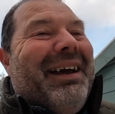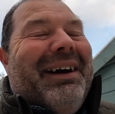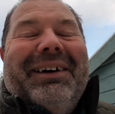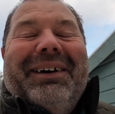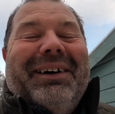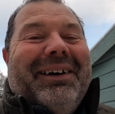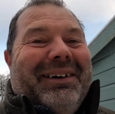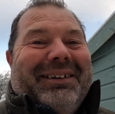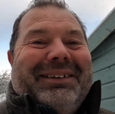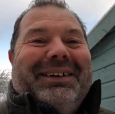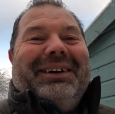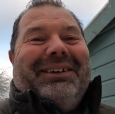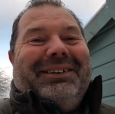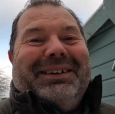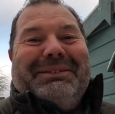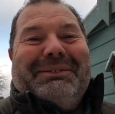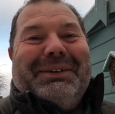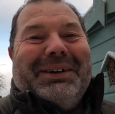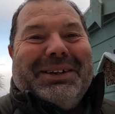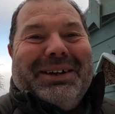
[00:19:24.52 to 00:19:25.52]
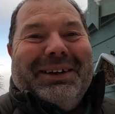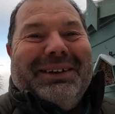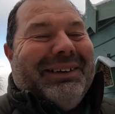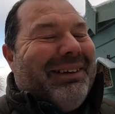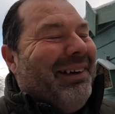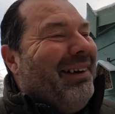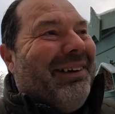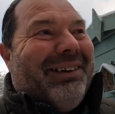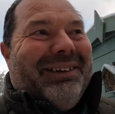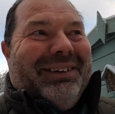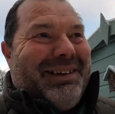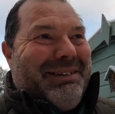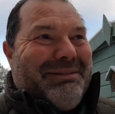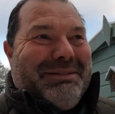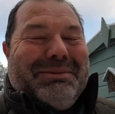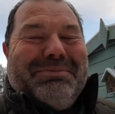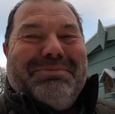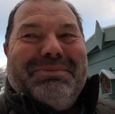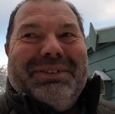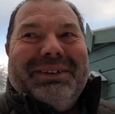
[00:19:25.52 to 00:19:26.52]
Oh God, it
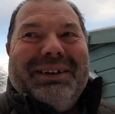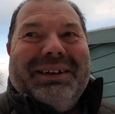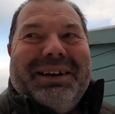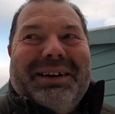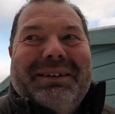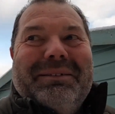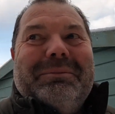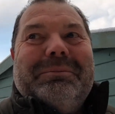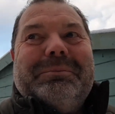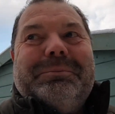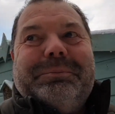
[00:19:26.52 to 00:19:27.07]
was brilliant.